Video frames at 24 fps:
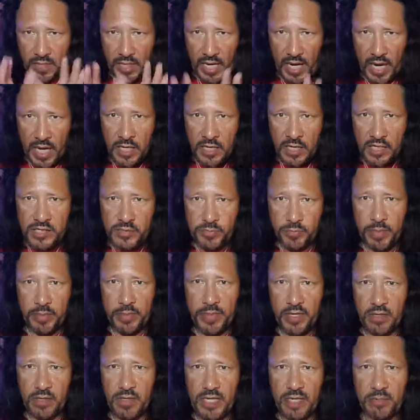English
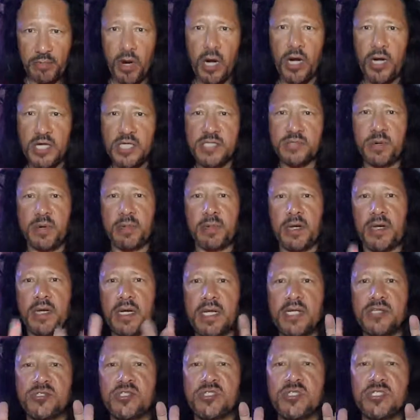Premier League, Barclays Premier
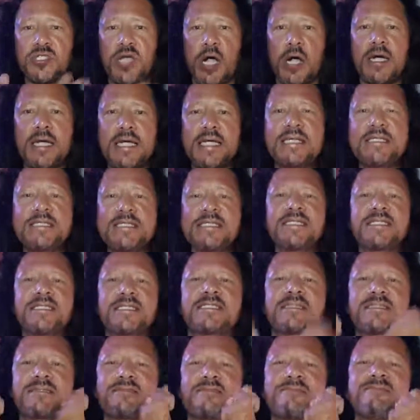League started
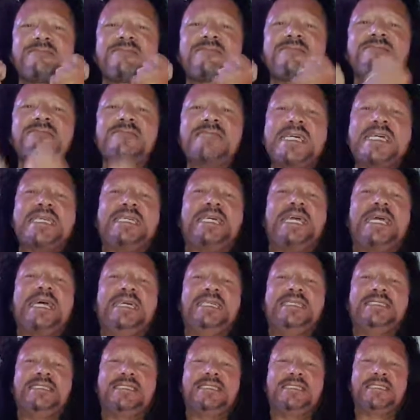this
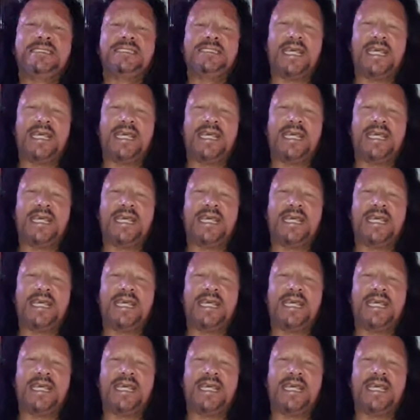weekend.